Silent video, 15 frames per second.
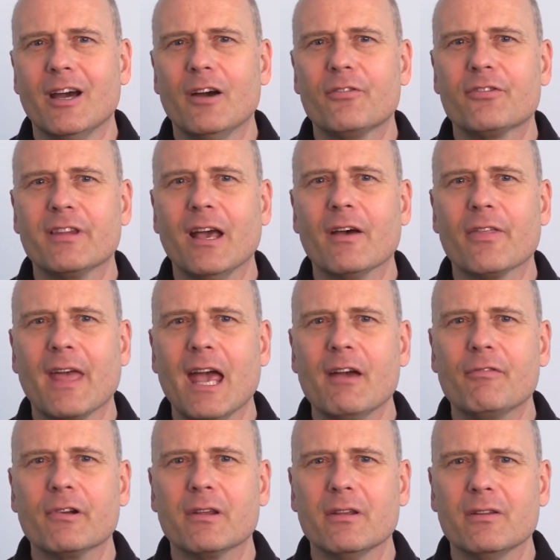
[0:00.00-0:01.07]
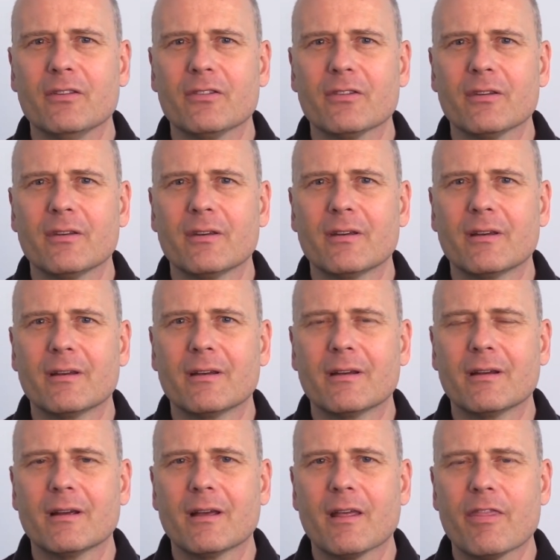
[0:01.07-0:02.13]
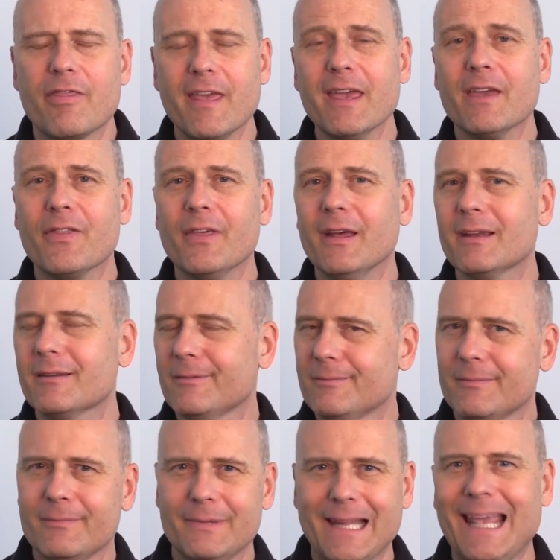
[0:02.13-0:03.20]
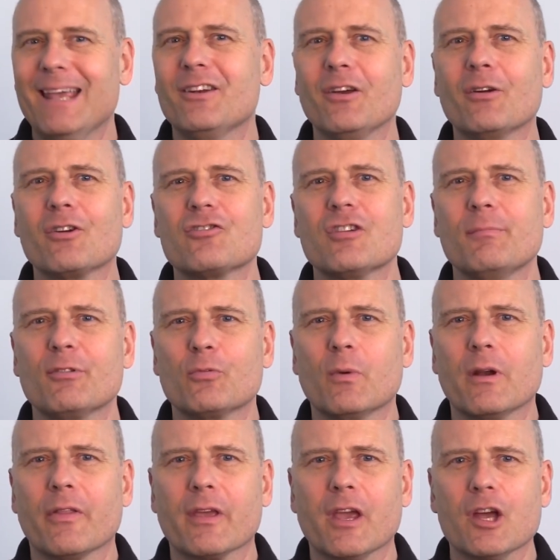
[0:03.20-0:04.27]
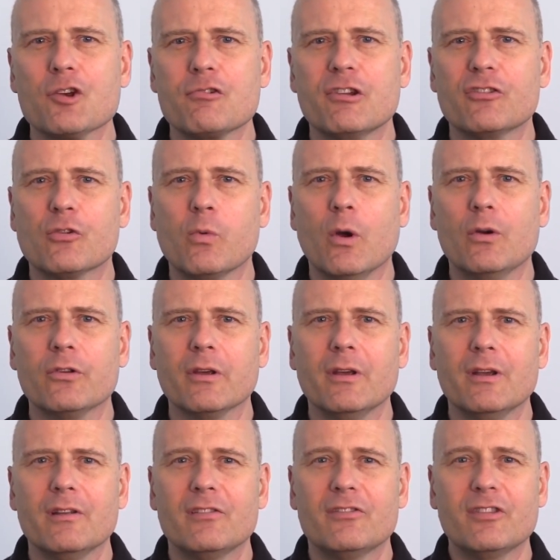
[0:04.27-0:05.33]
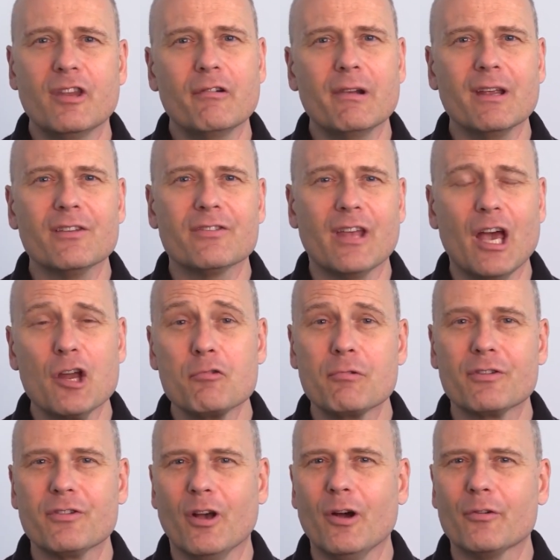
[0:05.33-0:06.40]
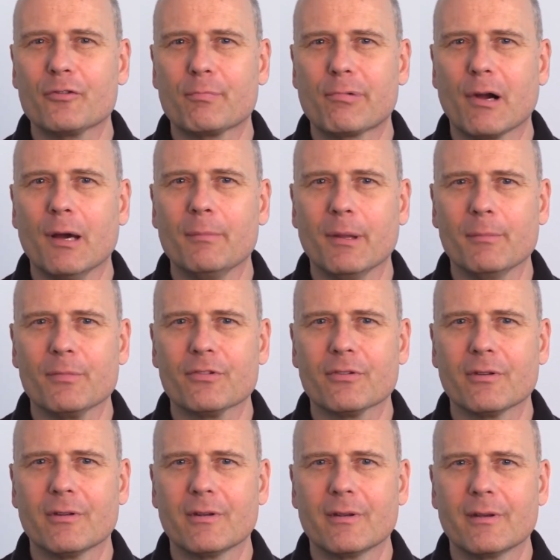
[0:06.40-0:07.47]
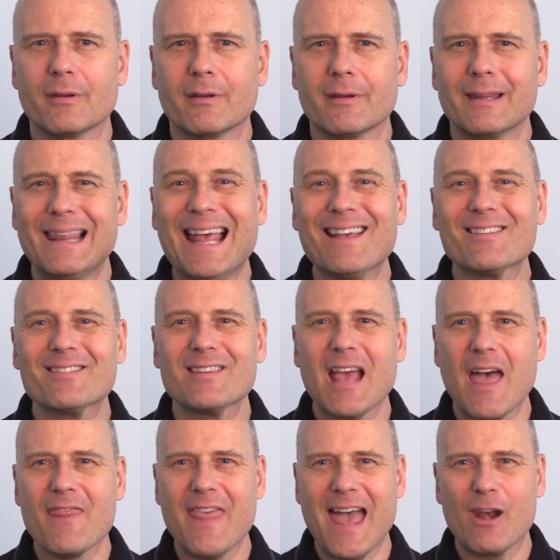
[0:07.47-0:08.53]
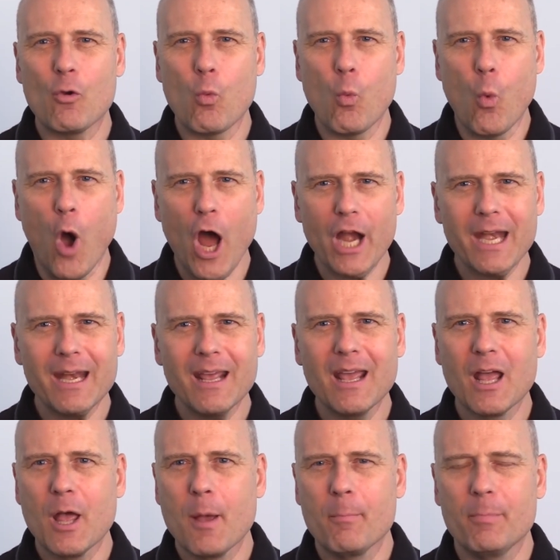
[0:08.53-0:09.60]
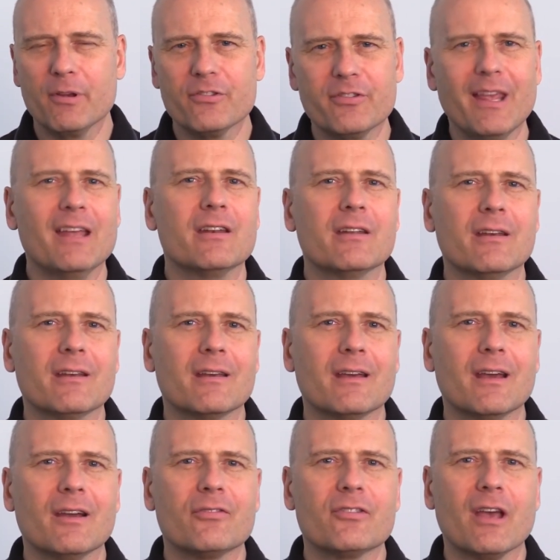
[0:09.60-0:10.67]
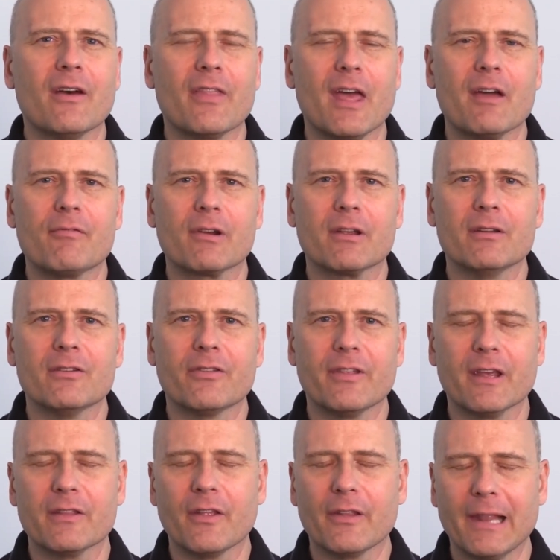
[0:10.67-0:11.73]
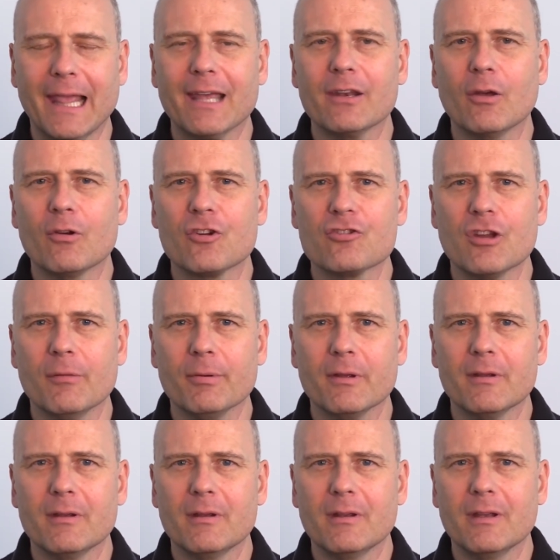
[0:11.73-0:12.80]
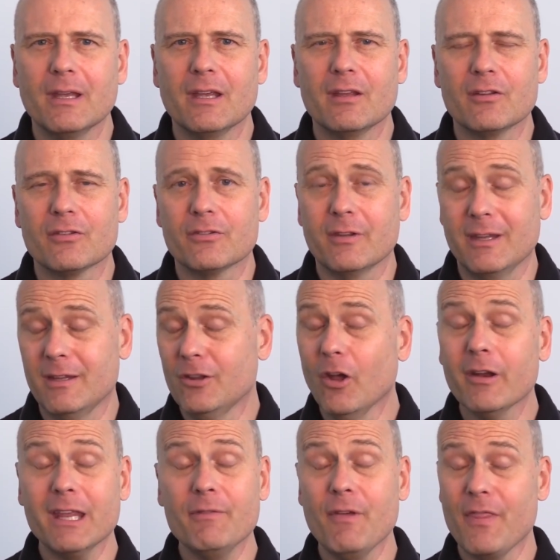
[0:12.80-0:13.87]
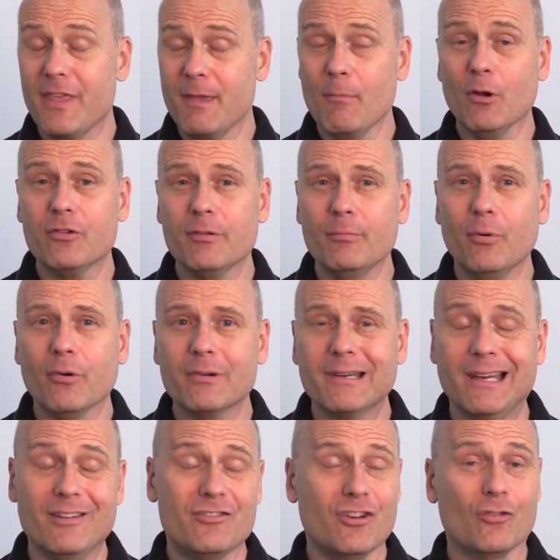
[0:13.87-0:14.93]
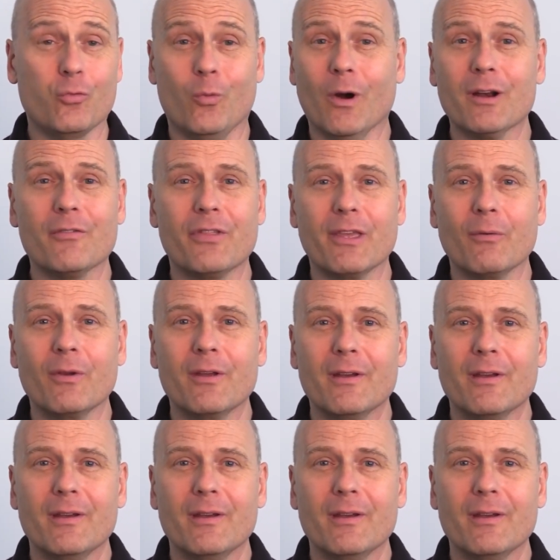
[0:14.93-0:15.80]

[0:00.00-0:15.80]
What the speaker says: of South Africans think that land ownership is one of the country's, quote, serious unresolved problems. Less than 1% of South Africans think that land ownership is not even the most important, it's just one of the